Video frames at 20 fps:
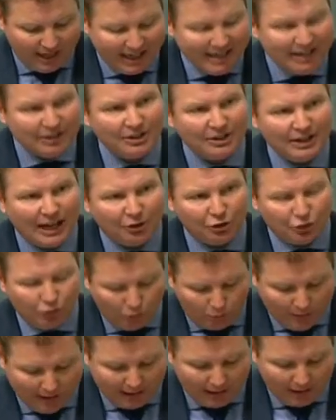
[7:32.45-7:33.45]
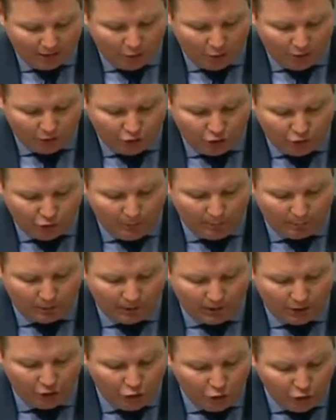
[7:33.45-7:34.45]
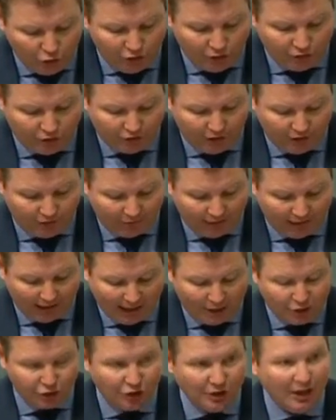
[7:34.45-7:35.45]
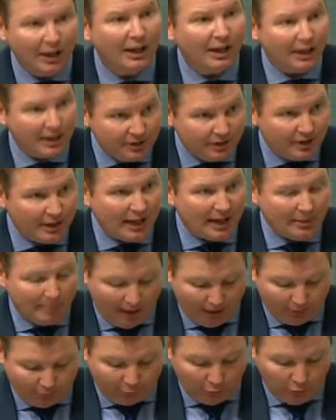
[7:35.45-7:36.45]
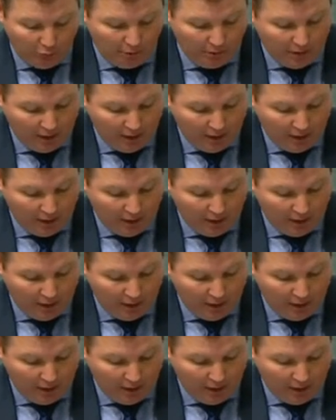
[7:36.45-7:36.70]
international recognised European Union certification, isn't that a mouthful,